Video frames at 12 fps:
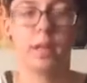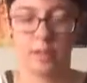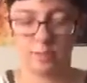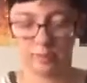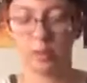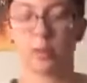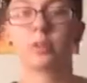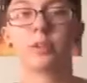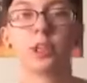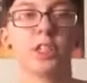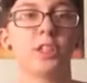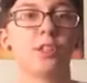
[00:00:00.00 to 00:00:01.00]
I have. They're all
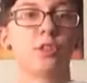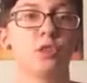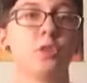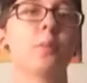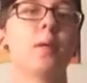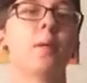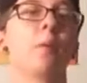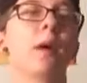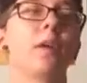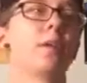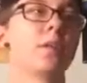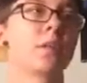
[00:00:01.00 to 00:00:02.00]
GC2B
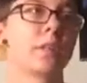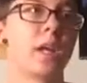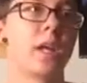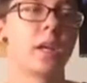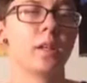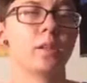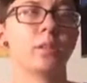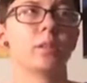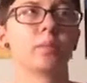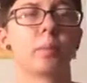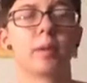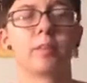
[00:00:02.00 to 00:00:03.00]
binders, and
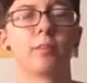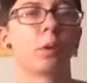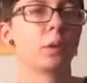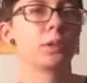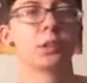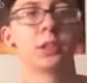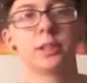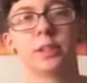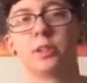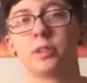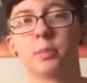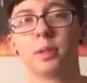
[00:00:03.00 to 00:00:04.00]
by far
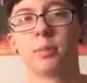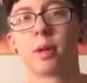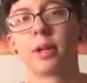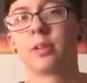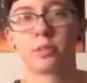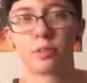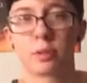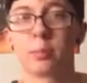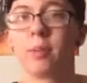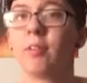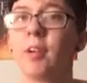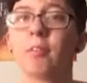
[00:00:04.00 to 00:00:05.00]
GC2B binders are
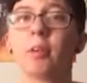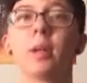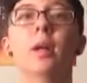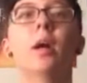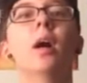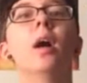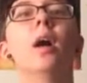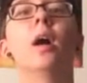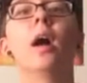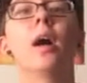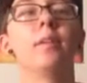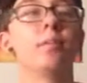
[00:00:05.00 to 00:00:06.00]
my favorite.
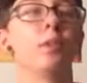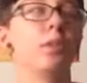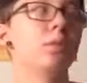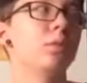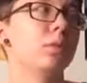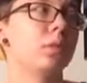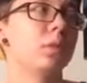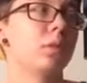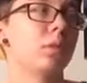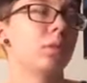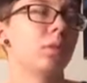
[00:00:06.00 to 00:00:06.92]
I've used